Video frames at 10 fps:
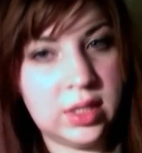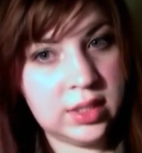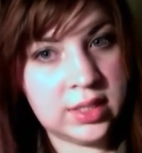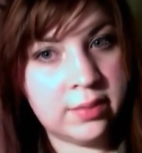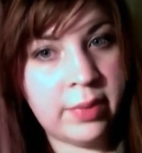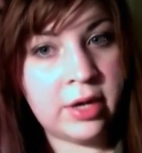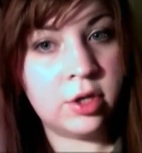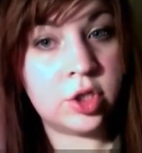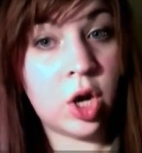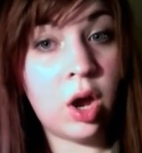does a better
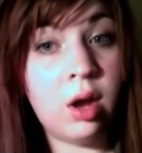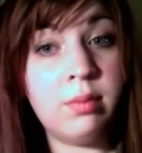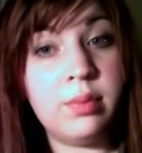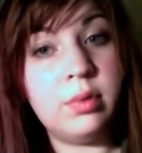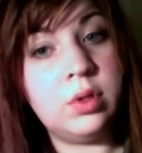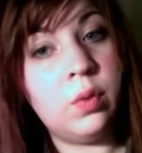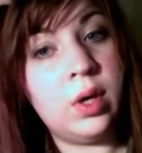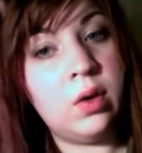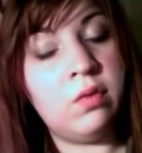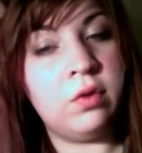job
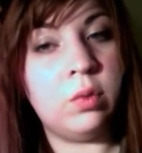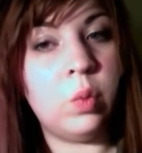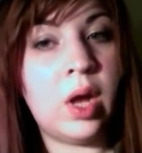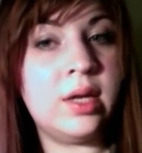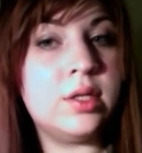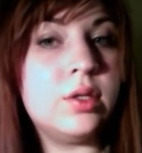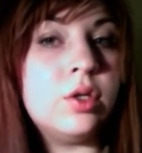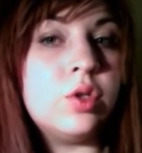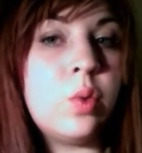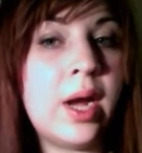going over once or
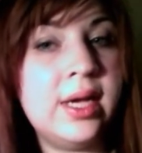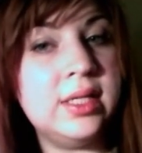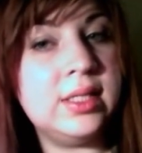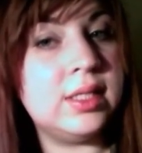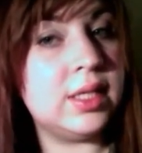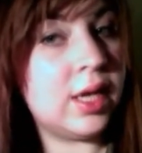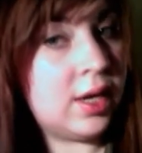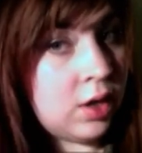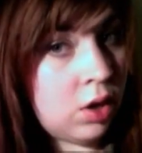twice, getting